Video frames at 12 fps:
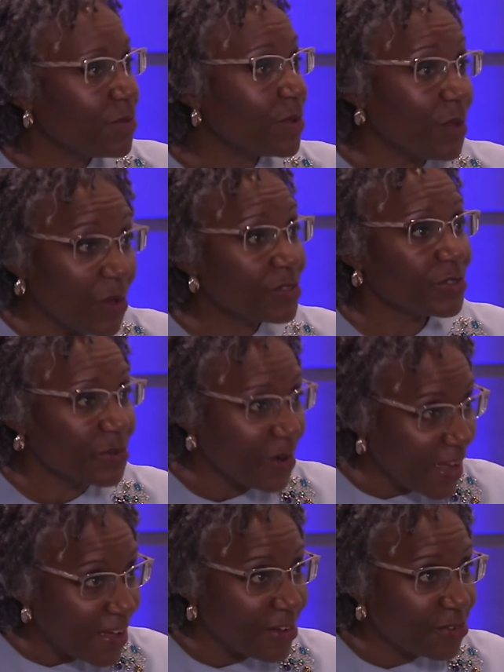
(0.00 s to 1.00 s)
will also
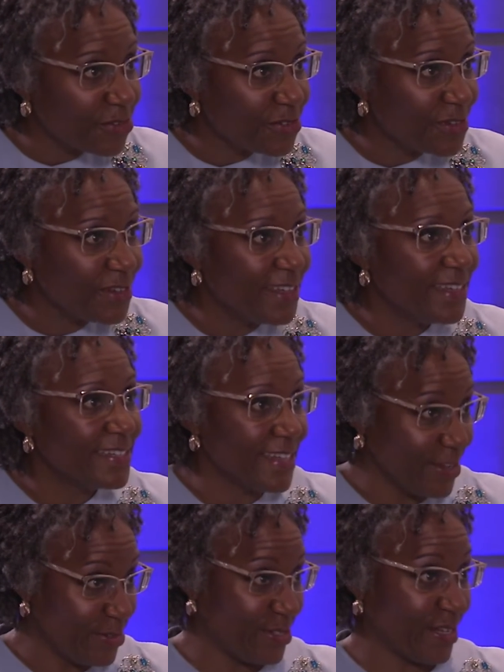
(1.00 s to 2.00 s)
have
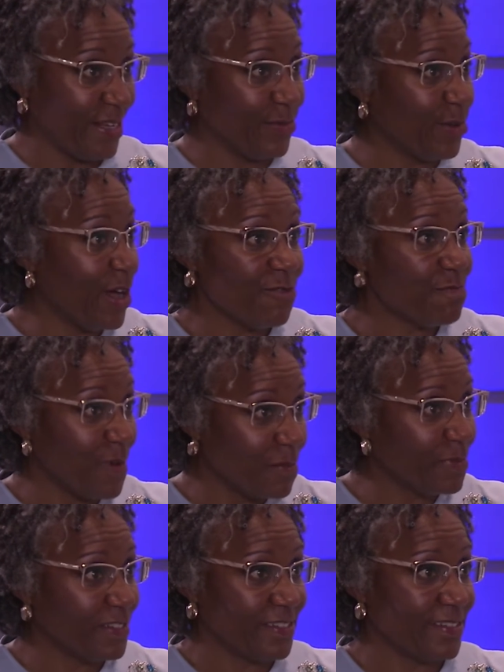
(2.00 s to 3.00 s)
downside. We'll have
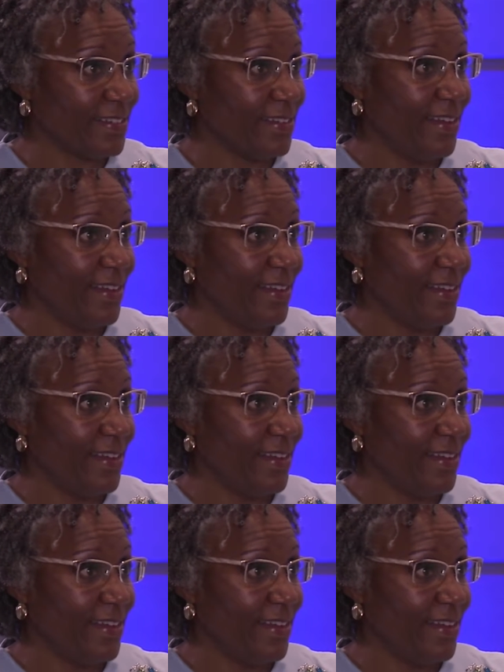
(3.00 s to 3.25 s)
bumps